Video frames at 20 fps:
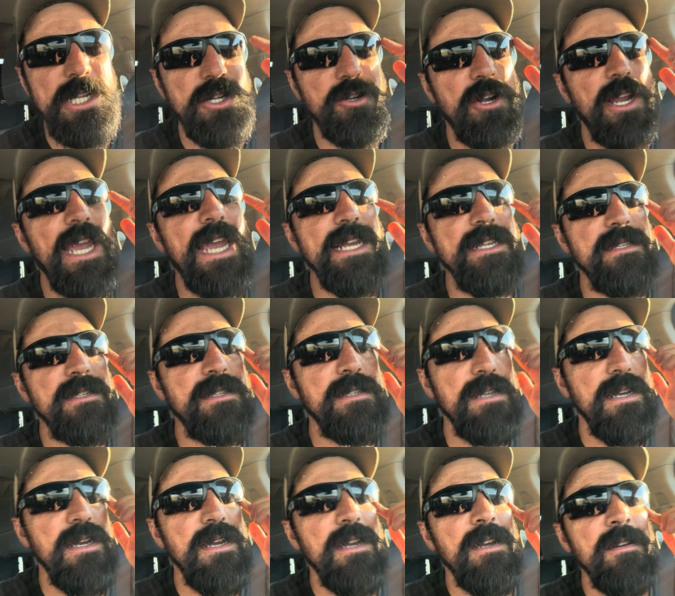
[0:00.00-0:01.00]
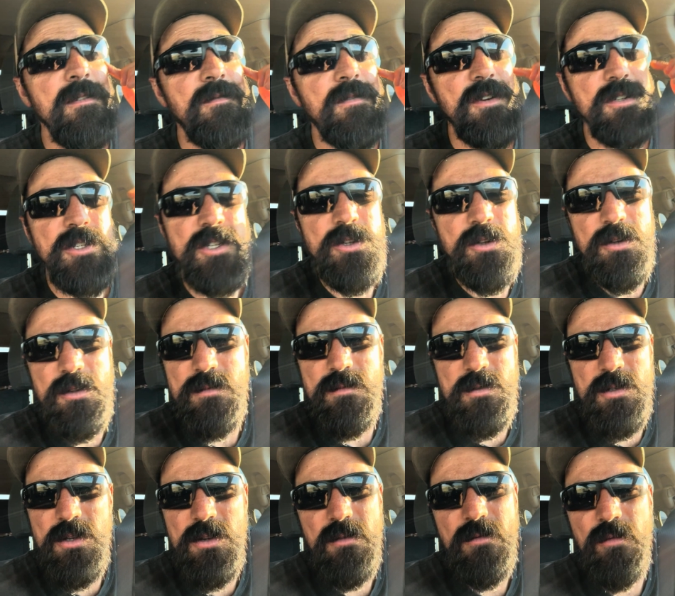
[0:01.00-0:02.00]
graze for 2
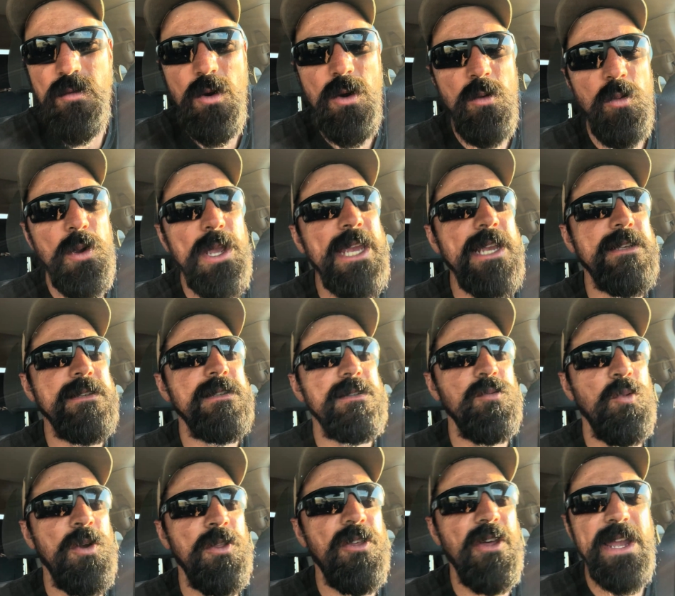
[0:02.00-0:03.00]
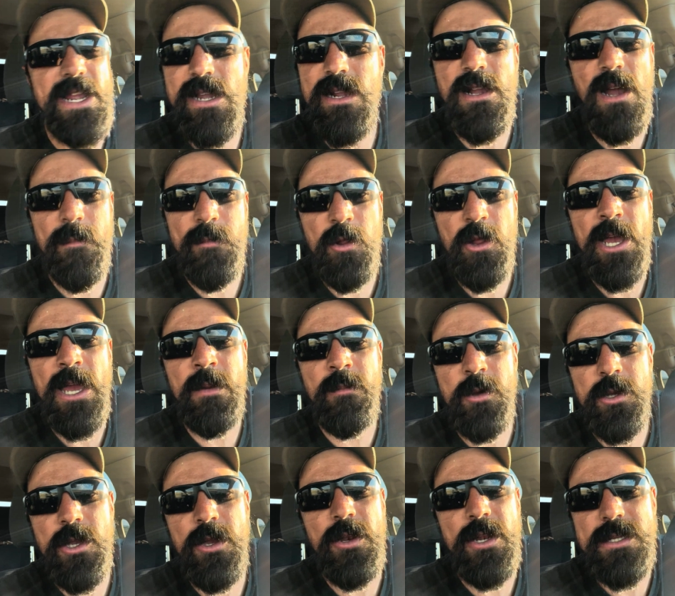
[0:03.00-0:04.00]
to 4 weeks with like a couple
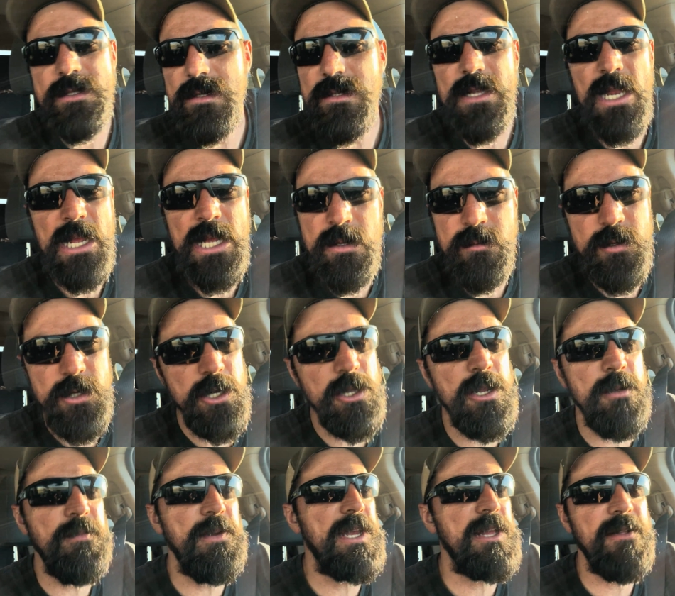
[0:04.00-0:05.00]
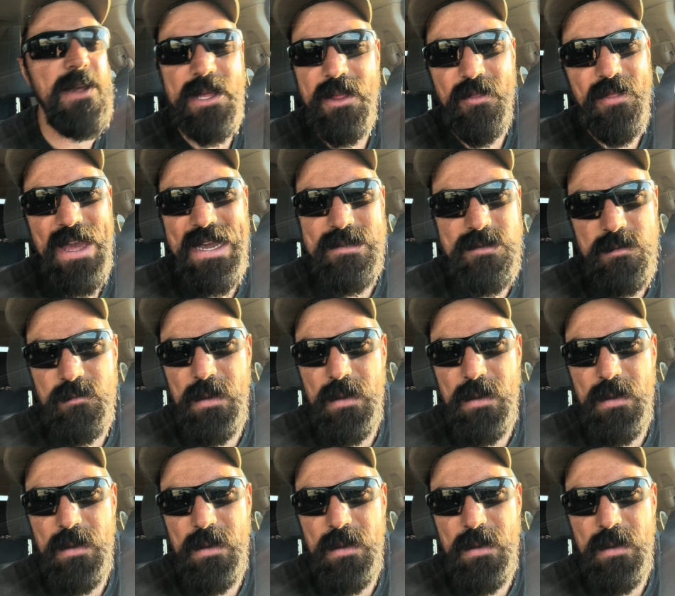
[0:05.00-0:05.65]
animal units, an animal unit being like 1,000